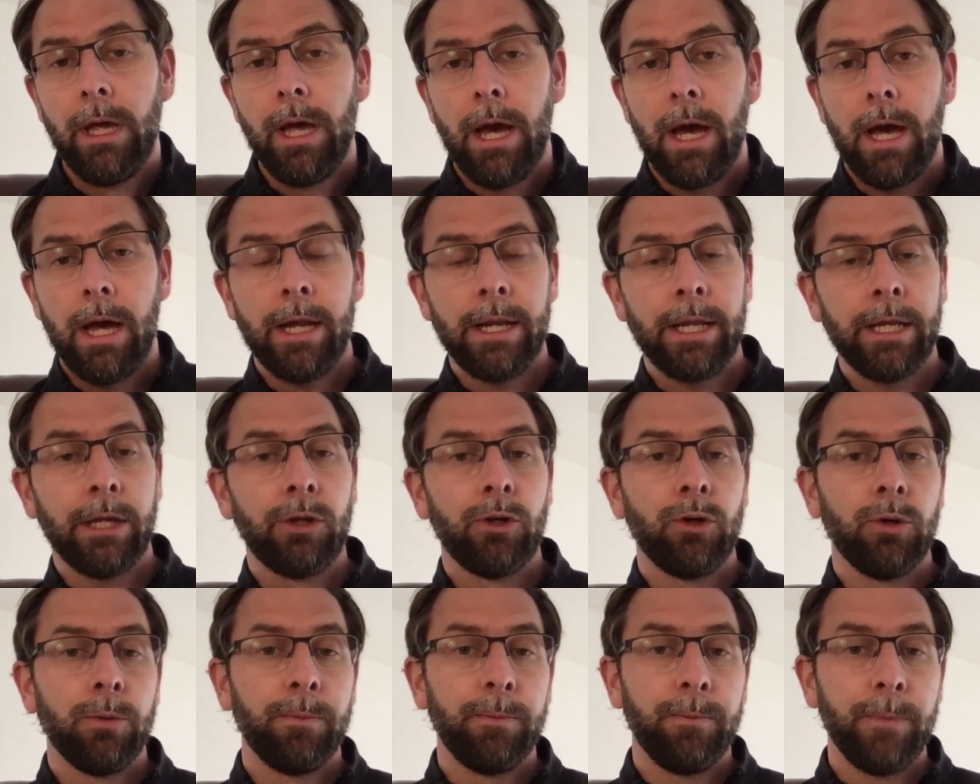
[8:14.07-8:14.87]
And it
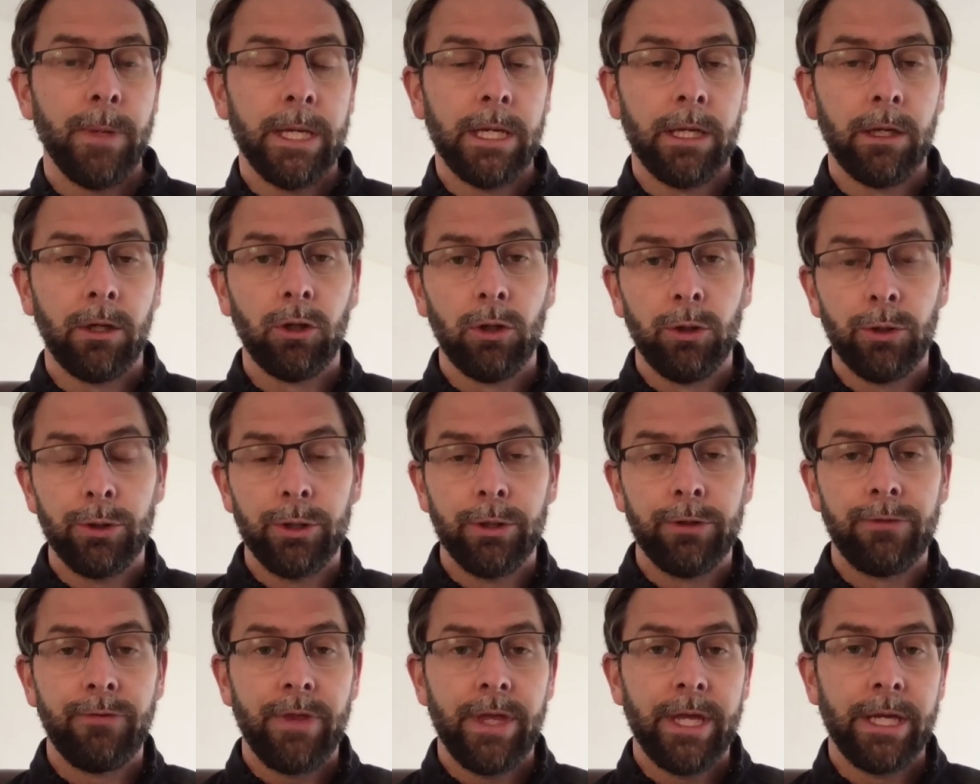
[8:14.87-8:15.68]
could
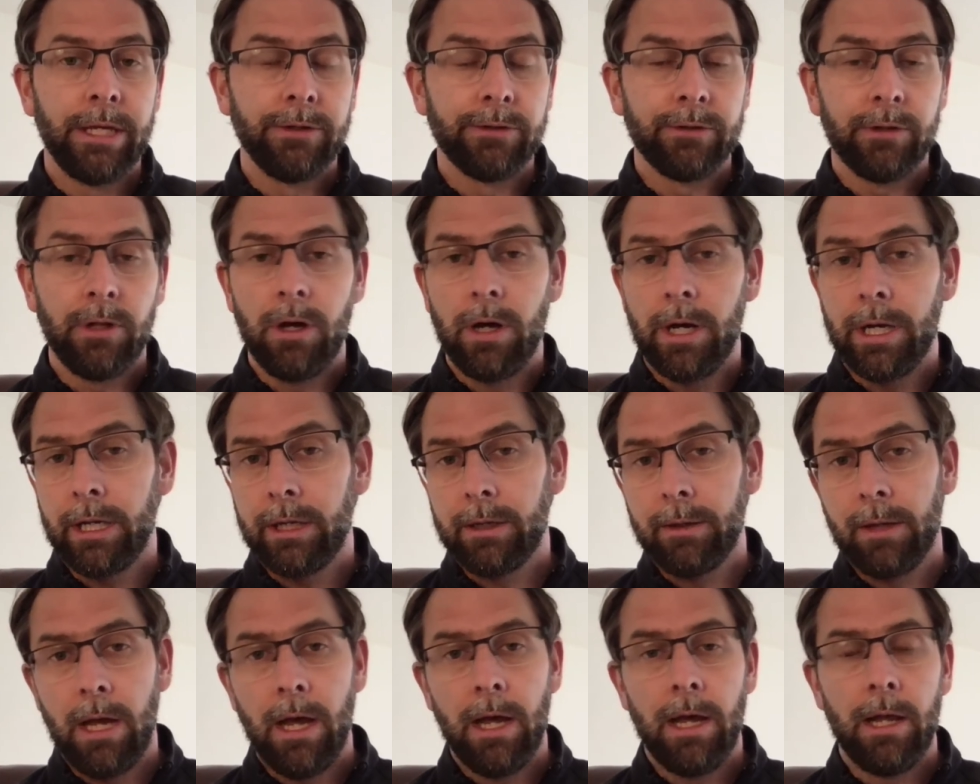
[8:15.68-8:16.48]
include things
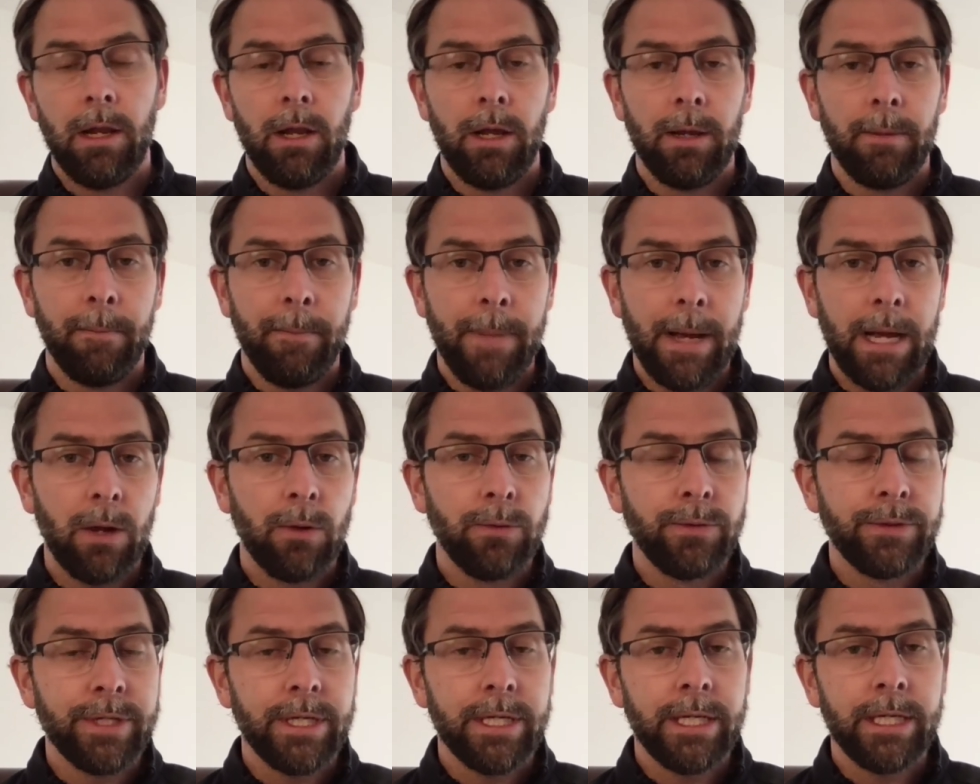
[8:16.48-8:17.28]
like
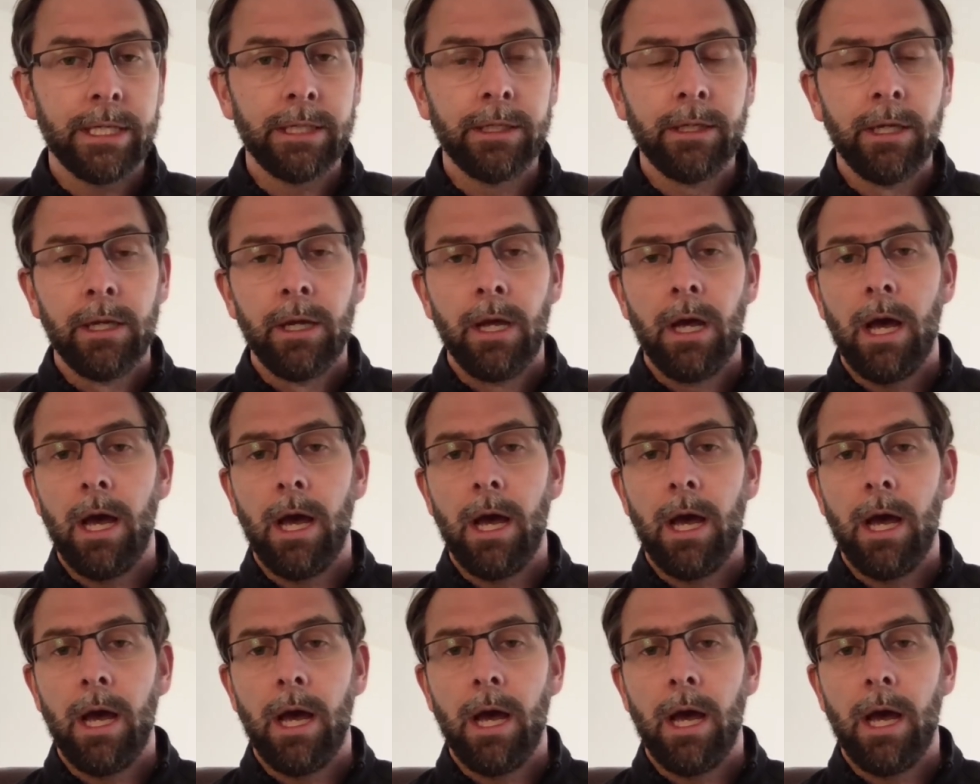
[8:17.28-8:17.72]
bounding,